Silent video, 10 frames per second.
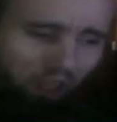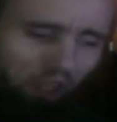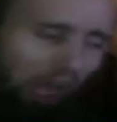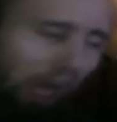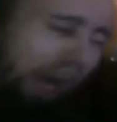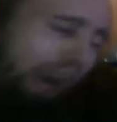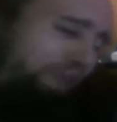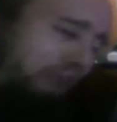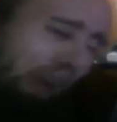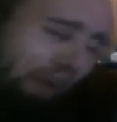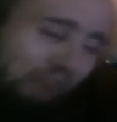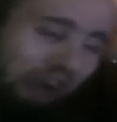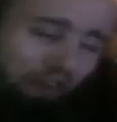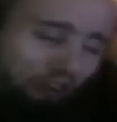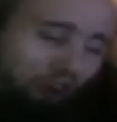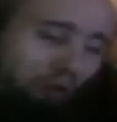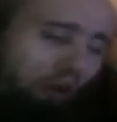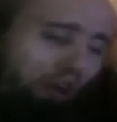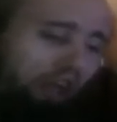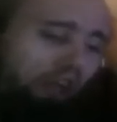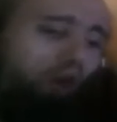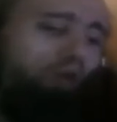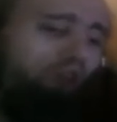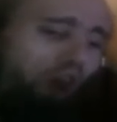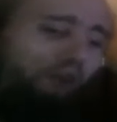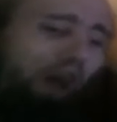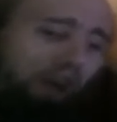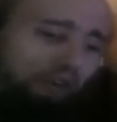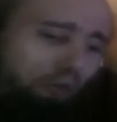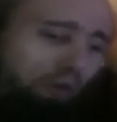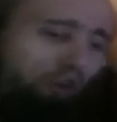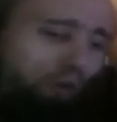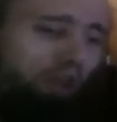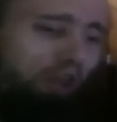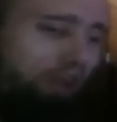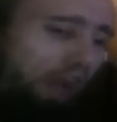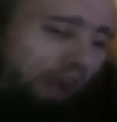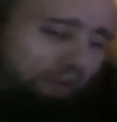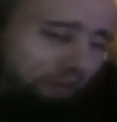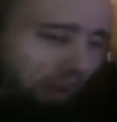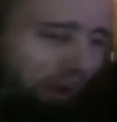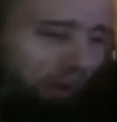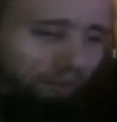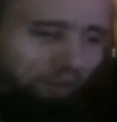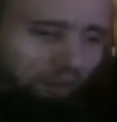You hire fucking mates to do work that your dumb ass should be doing your damn self.